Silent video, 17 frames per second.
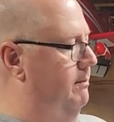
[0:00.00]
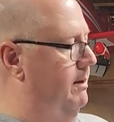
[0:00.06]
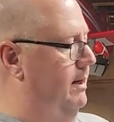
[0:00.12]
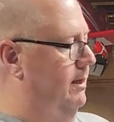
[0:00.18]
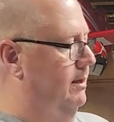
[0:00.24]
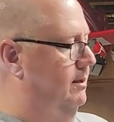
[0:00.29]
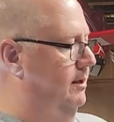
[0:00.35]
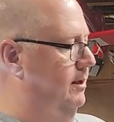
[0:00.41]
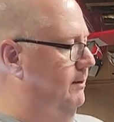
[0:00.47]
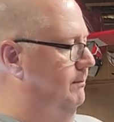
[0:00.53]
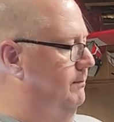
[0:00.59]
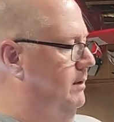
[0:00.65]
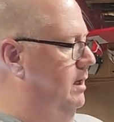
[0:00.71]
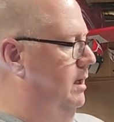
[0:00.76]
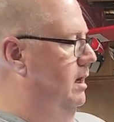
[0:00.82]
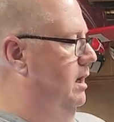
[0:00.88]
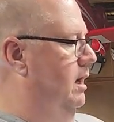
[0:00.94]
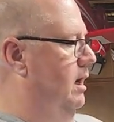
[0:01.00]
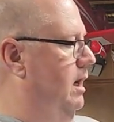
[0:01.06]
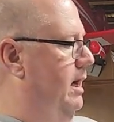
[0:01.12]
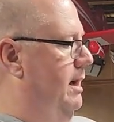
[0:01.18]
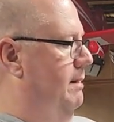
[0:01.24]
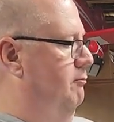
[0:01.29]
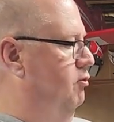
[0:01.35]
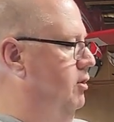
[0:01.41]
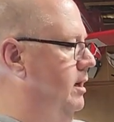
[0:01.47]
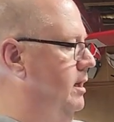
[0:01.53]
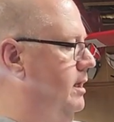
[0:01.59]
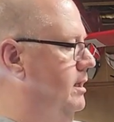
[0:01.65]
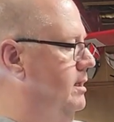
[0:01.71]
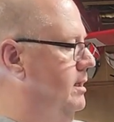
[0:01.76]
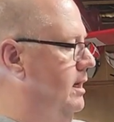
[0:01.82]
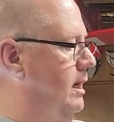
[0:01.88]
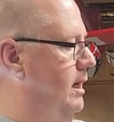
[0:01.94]
back there. I'm
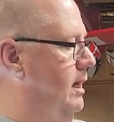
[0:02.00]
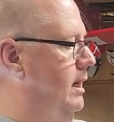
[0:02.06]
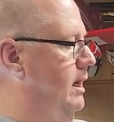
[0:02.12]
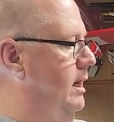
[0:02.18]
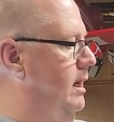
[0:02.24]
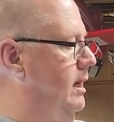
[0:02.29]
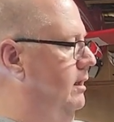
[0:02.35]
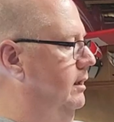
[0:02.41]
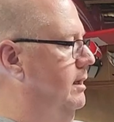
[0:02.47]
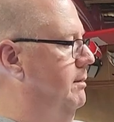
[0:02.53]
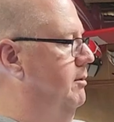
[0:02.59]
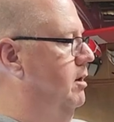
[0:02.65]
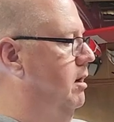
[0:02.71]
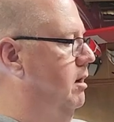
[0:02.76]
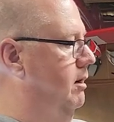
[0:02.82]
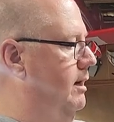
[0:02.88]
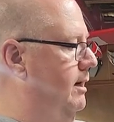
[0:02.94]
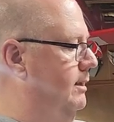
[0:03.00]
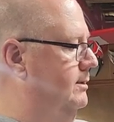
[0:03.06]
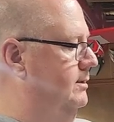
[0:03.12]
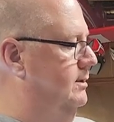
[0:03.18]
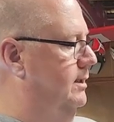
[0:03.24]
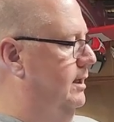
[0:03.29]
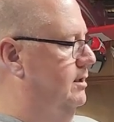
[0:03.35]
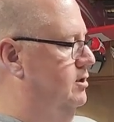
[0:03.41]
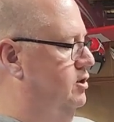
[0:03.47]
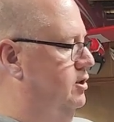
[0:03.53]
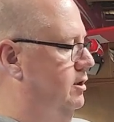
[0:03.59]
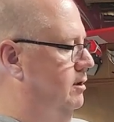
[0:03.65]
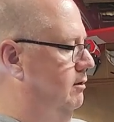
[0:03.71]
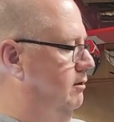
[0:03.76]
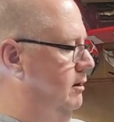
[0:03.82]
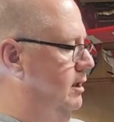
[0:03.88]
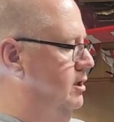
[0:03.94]
running a LemonRX second
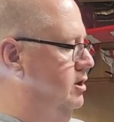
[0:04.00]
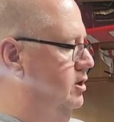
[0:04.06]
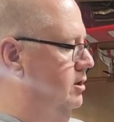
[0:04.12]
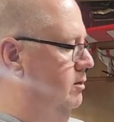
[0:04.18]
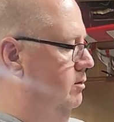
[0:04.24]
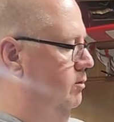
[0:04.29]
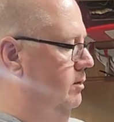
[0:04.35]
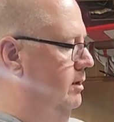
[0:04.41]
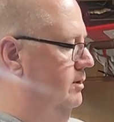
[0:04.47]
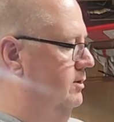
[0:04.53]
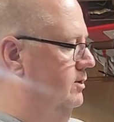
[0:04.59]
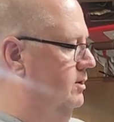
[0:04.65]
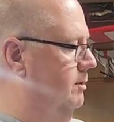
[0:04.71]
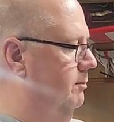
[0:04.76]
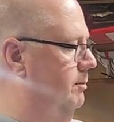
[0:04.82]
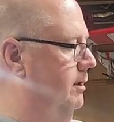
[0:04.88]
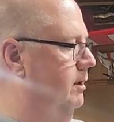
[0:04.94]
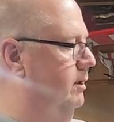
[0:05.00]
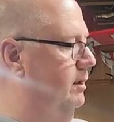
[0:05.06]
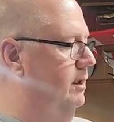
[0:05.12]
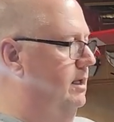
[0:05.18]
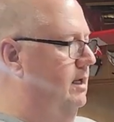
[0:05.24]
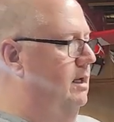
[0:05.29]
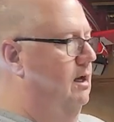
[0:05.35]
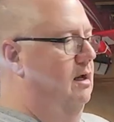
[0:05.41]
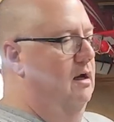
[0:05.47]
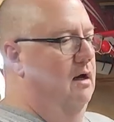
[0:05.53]
generation with stability.